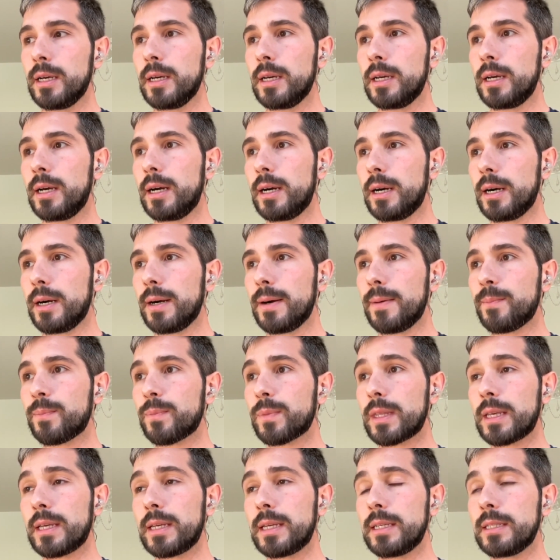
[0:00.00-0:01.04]
um,
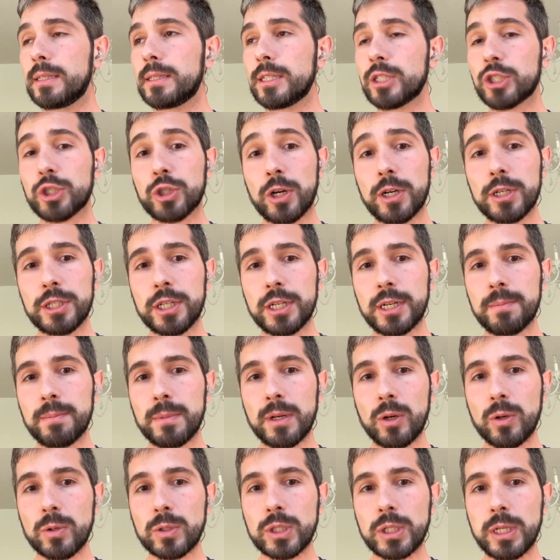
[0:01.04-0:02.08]
in the short term it
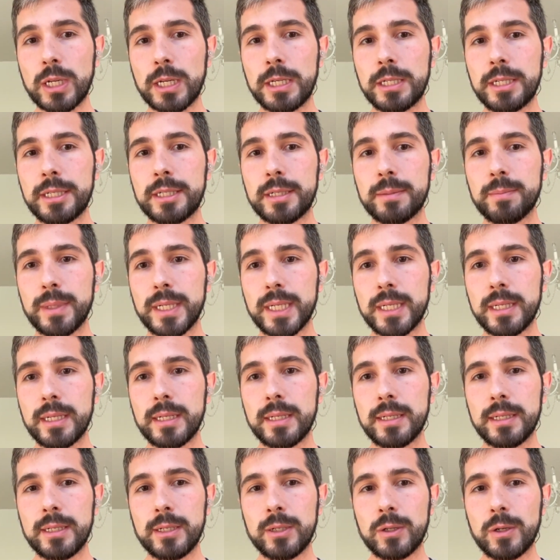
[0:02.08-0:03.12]
looks linear,
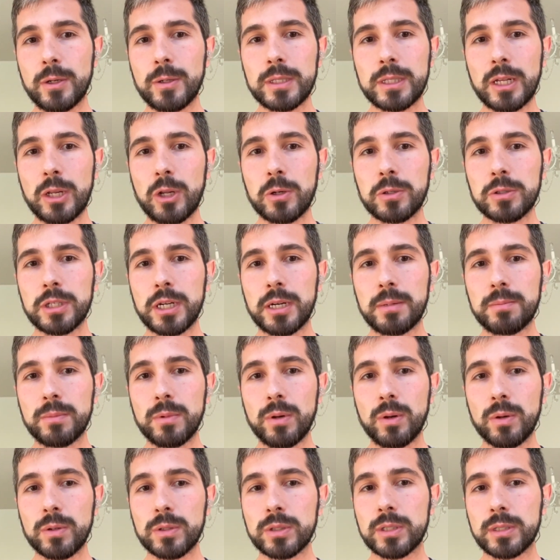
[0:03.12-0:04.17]
but you know, in the long term
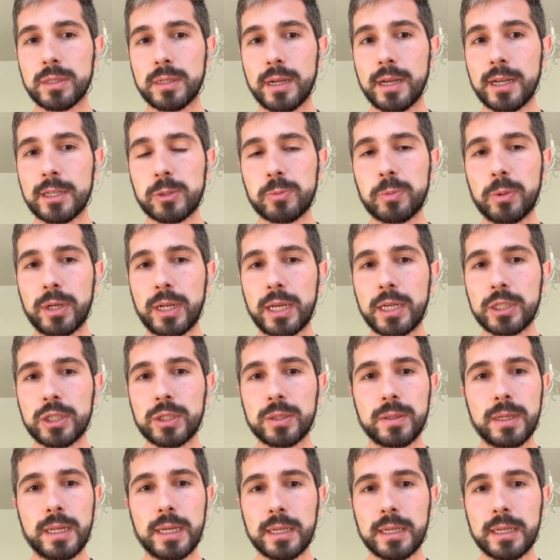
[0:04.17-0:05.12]
it looks exponential.